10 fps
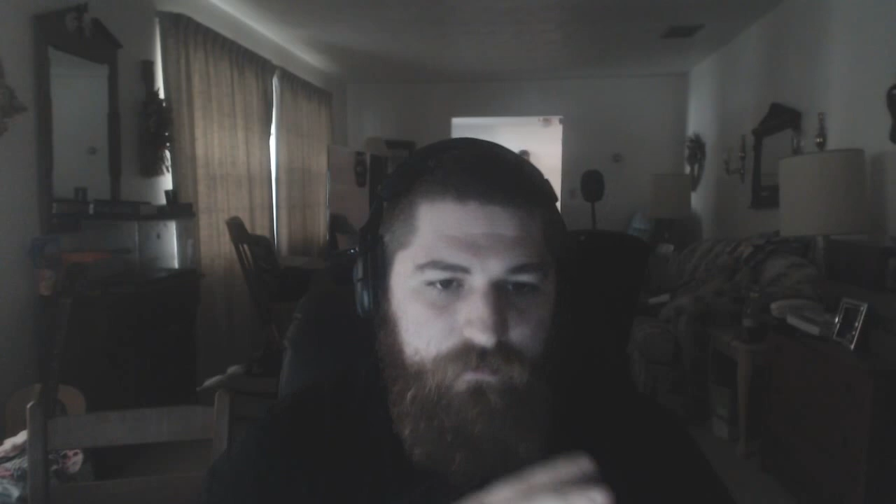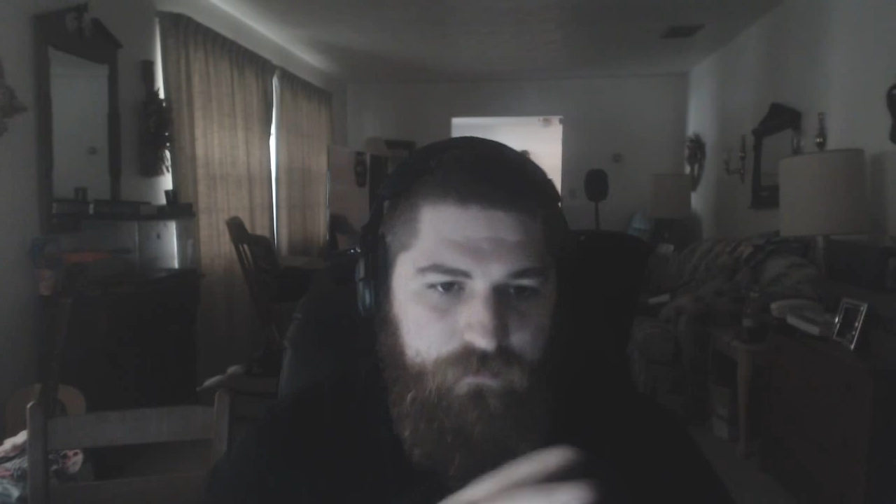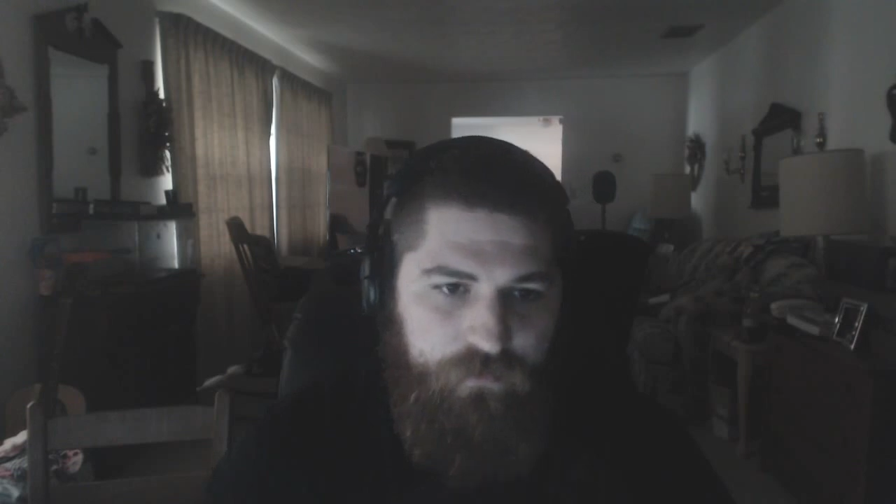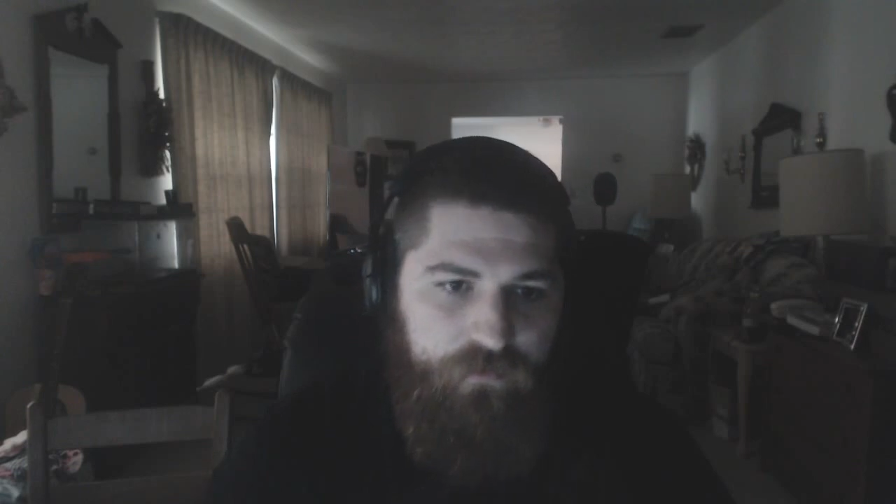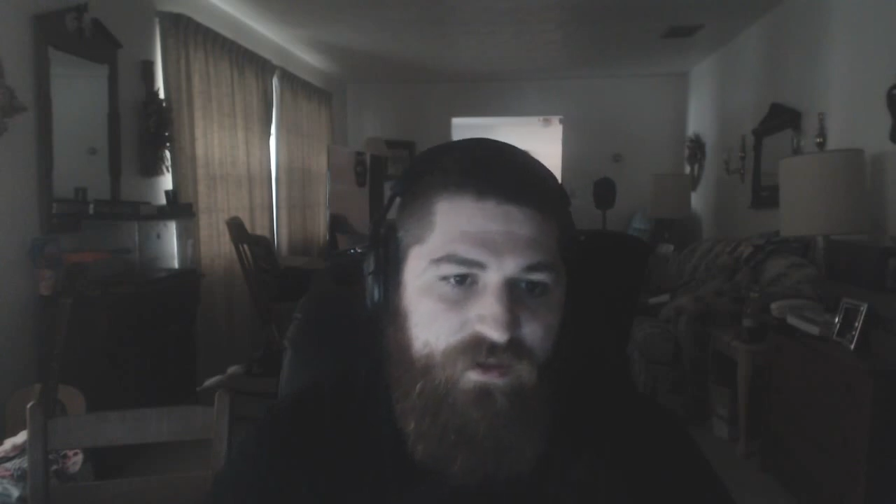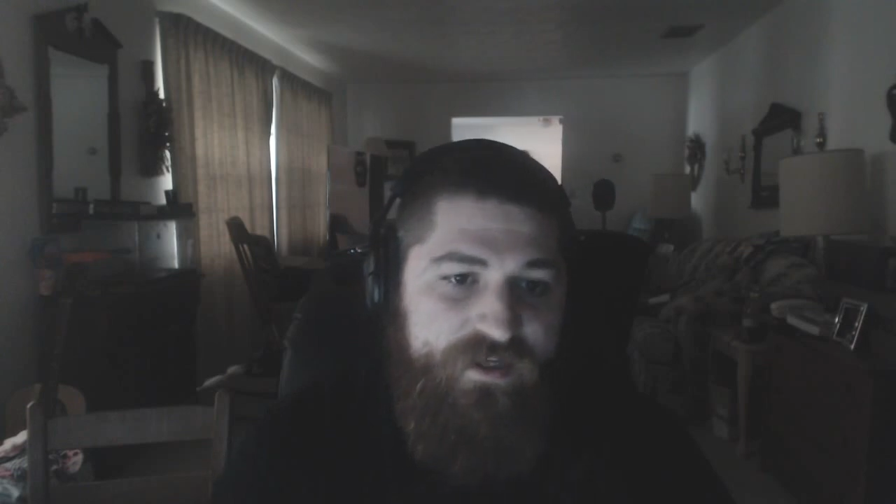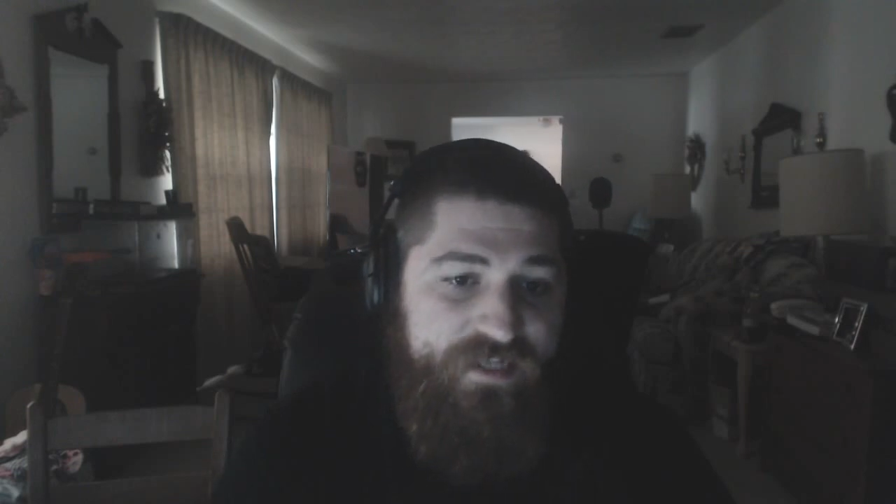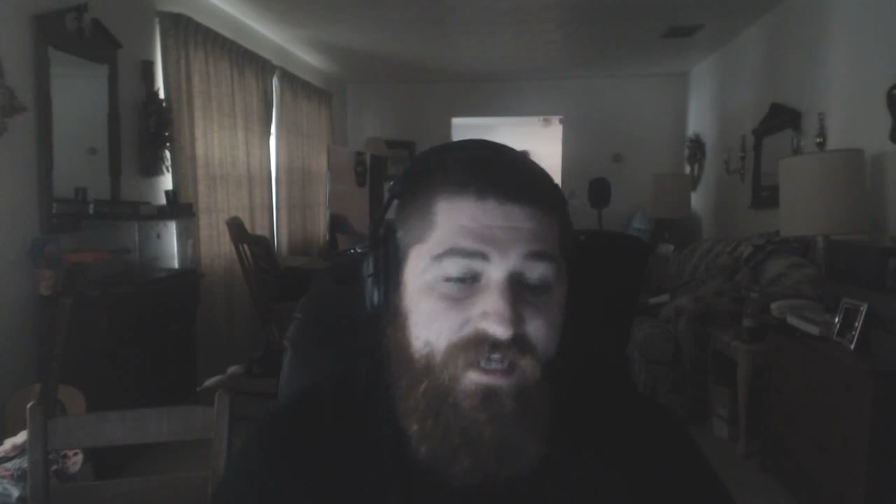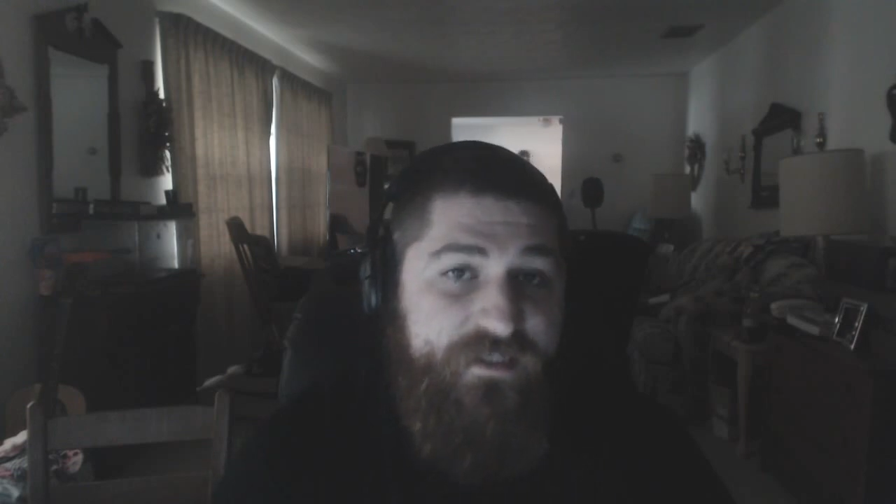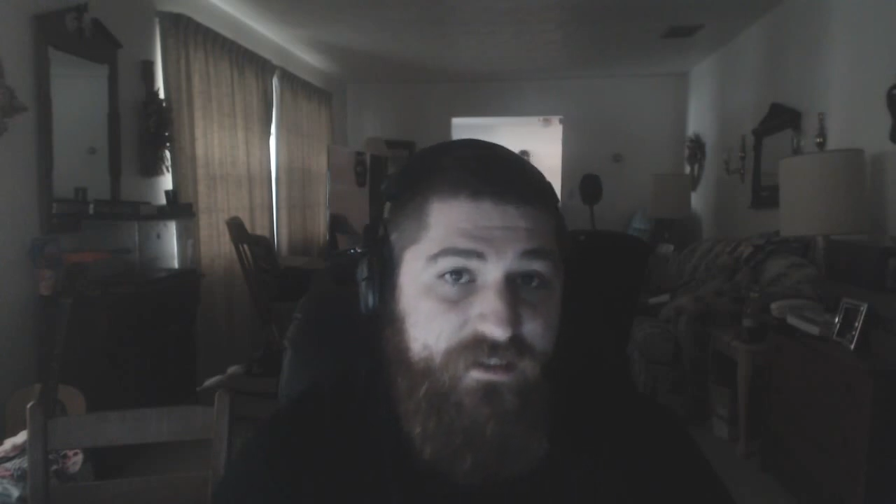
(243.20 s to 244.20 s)
this
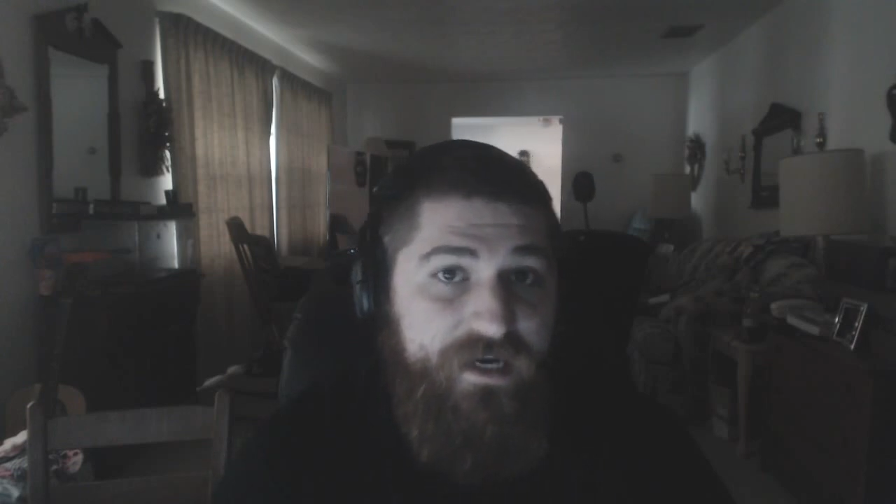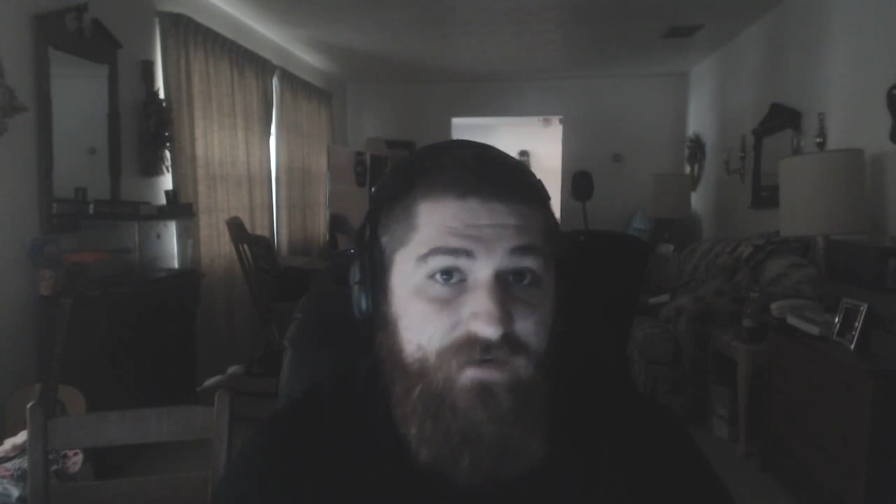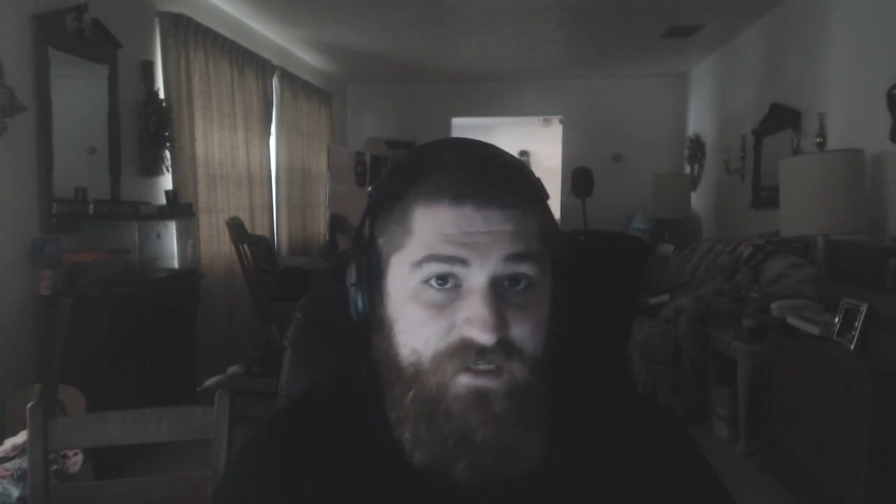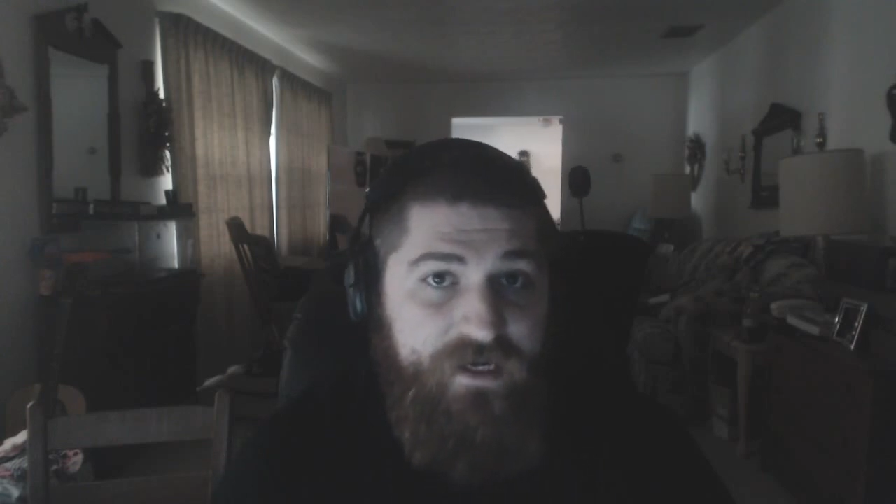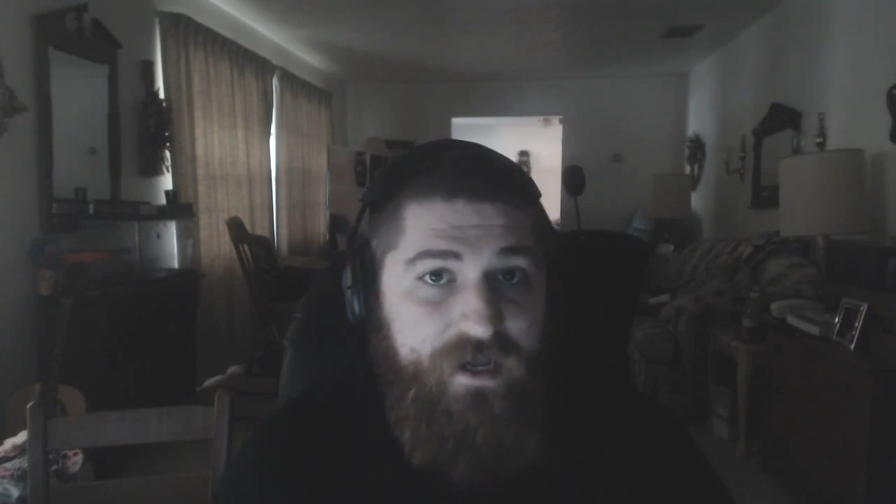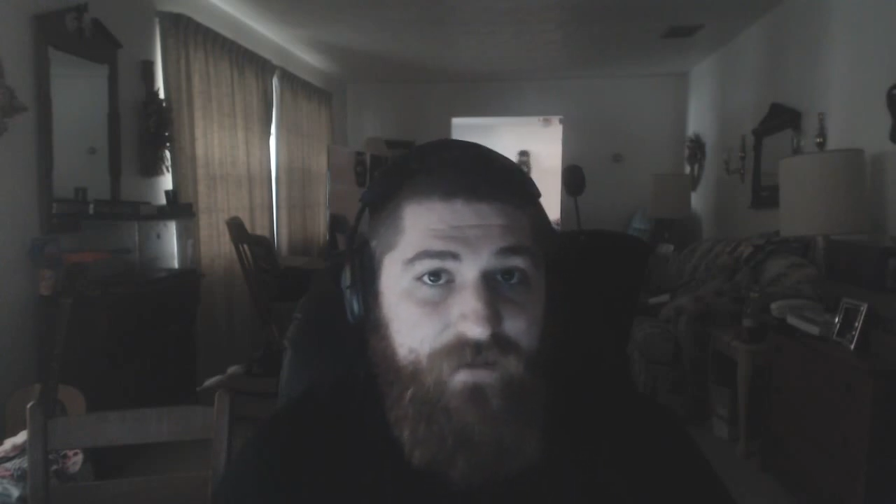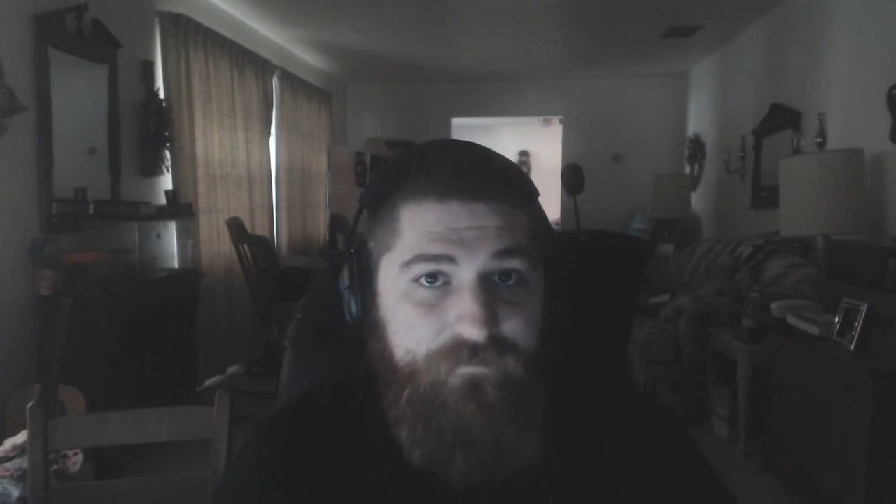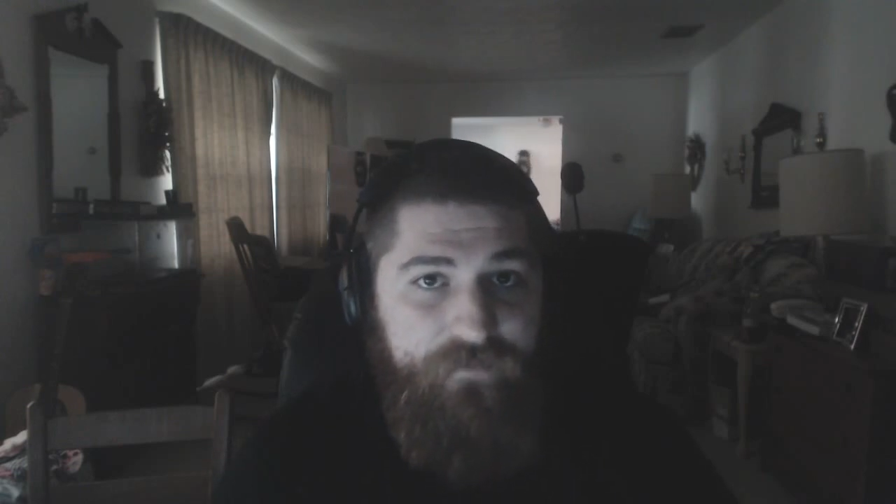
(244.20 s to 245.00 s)
takes a lot of time.